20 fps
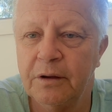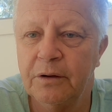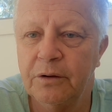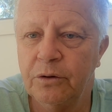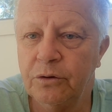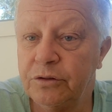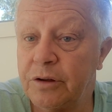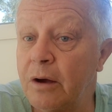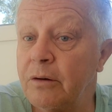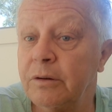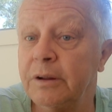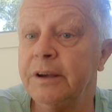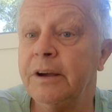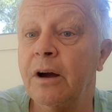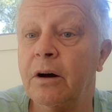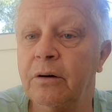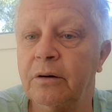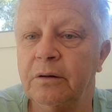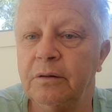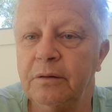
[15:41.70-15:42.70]
whose only
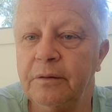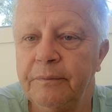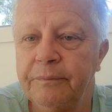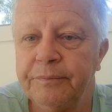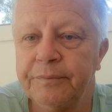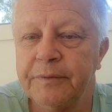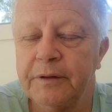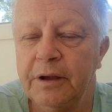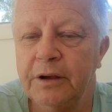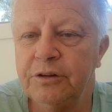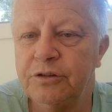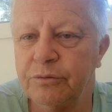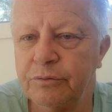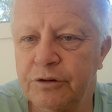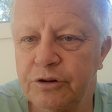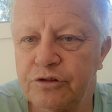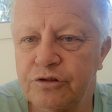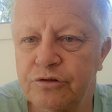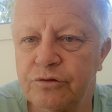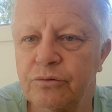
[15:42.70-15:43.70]
goal is to
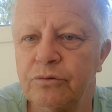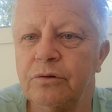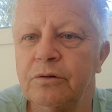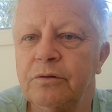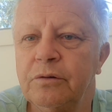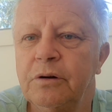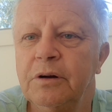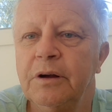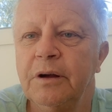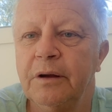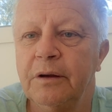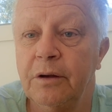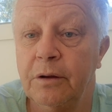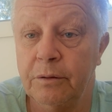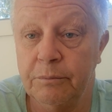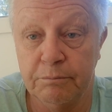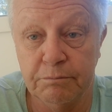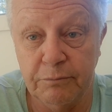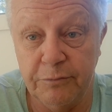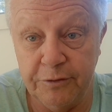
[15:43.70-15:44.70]
ensure
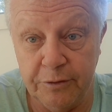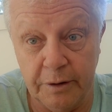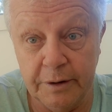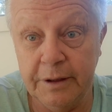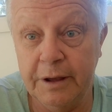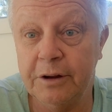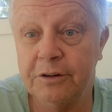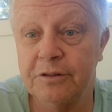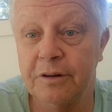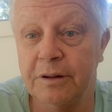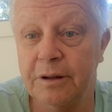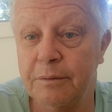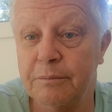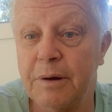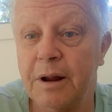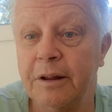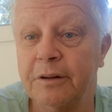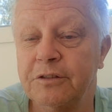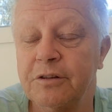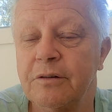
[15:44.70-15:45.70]
financially and
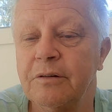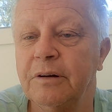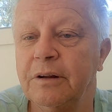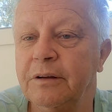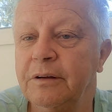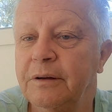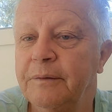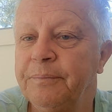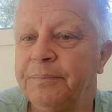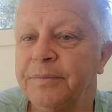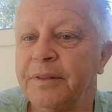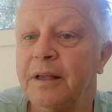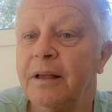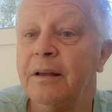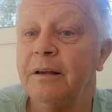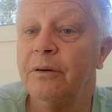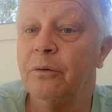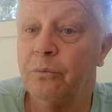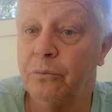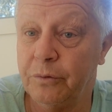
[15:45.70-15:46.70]
monetarily,
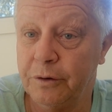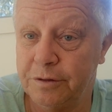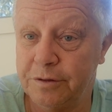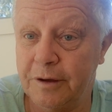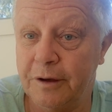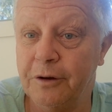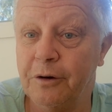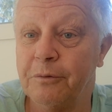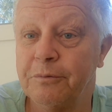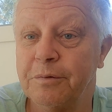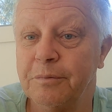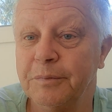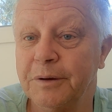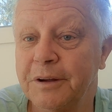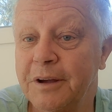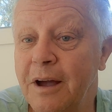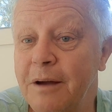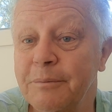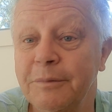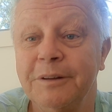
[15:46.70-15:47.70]
with the help from the
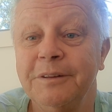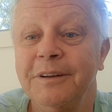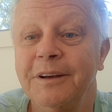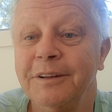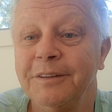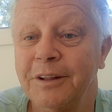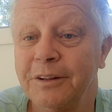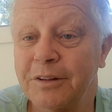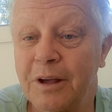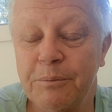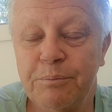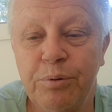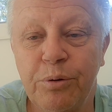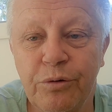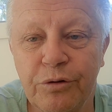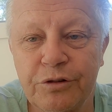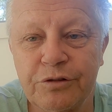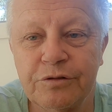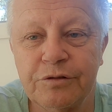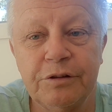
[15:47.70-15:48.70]
government, that they
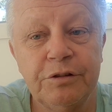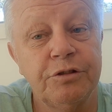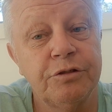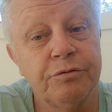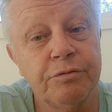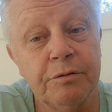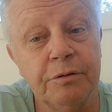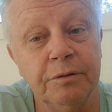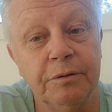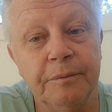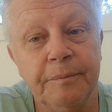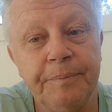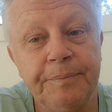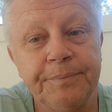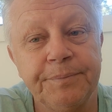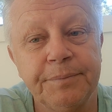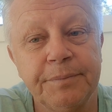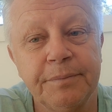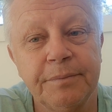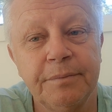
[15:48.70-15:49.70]
push this through.
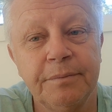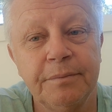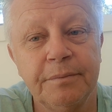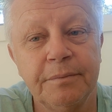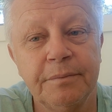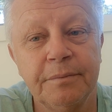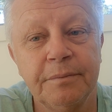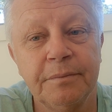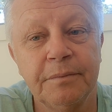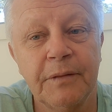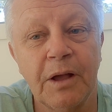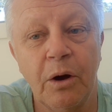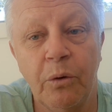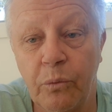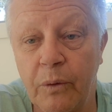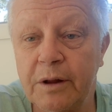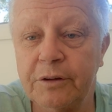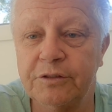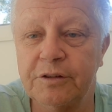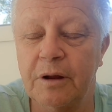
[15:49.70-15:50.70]

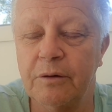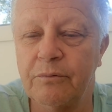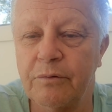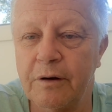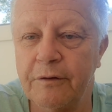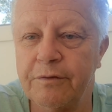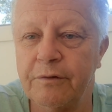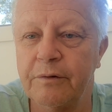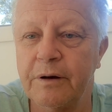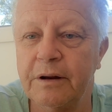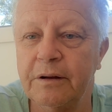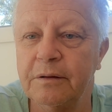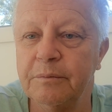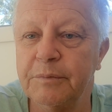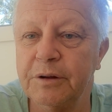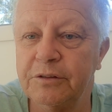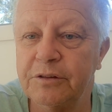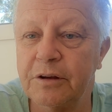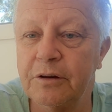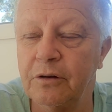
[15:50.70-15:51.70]
Once that
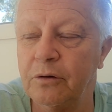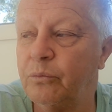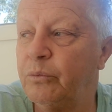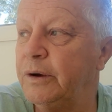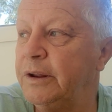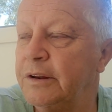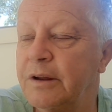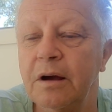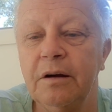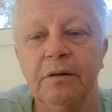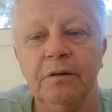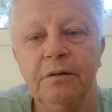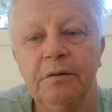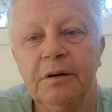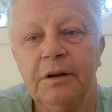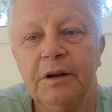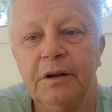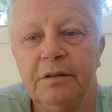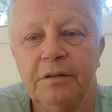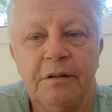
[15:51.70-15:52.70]
referendum is held, we know
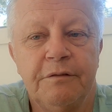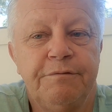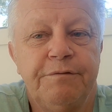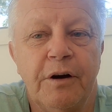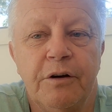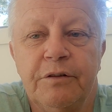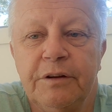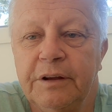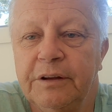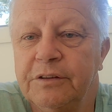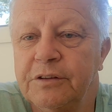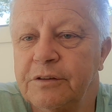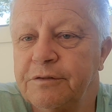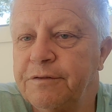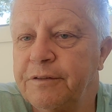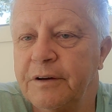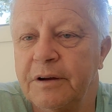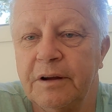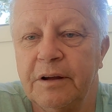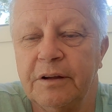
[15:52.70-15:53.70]
that voting is
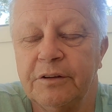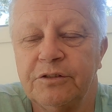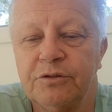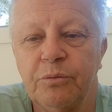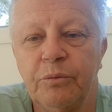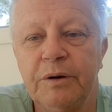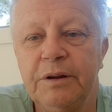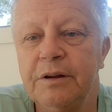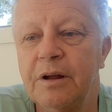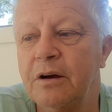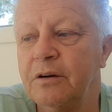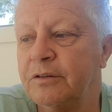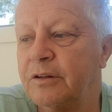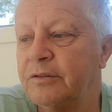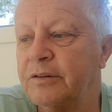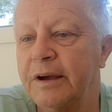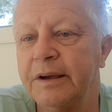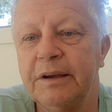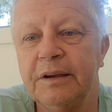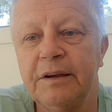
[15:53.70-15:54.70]
fast. We know
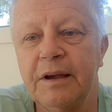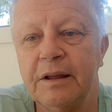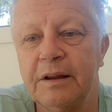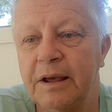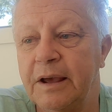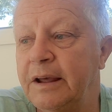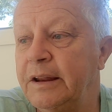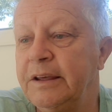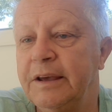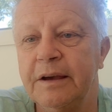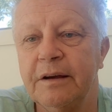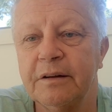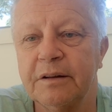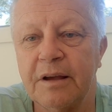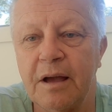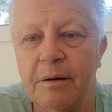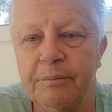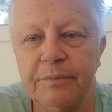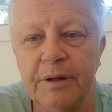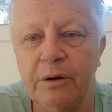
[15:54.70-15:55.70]
that they can get any
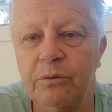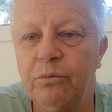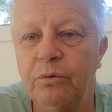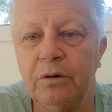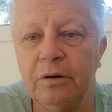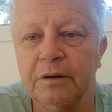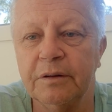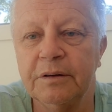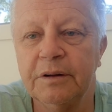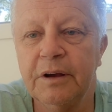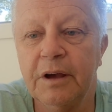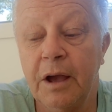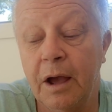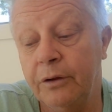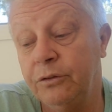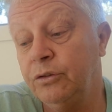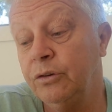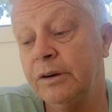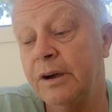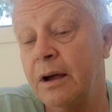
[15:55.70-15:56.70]
outcome they want,
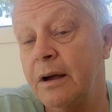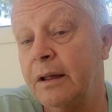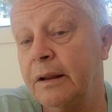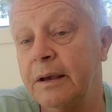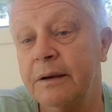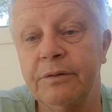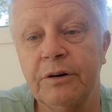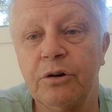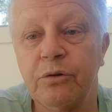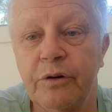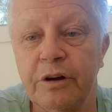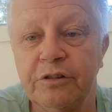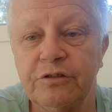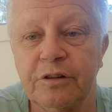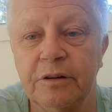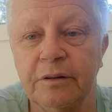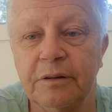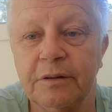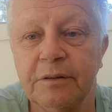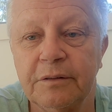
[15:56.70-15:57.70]
and you can't ever
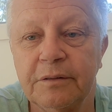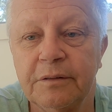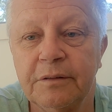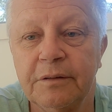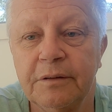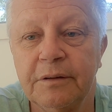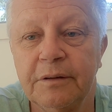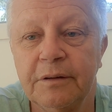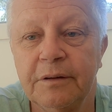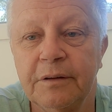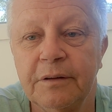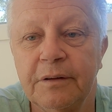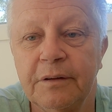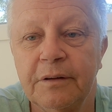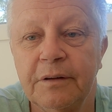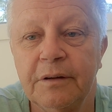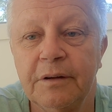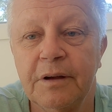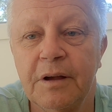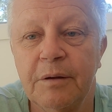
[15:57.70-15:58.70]
question it.
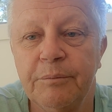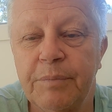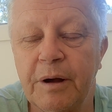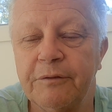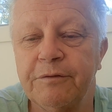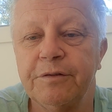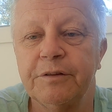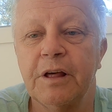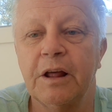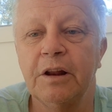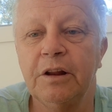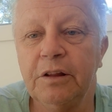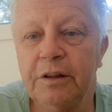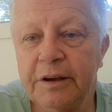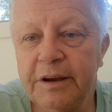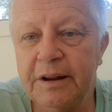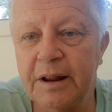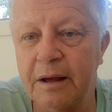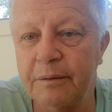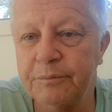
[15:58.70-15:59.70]
But for that
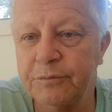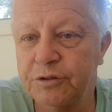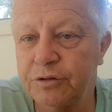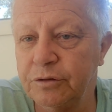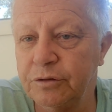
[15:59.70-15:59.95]
lead up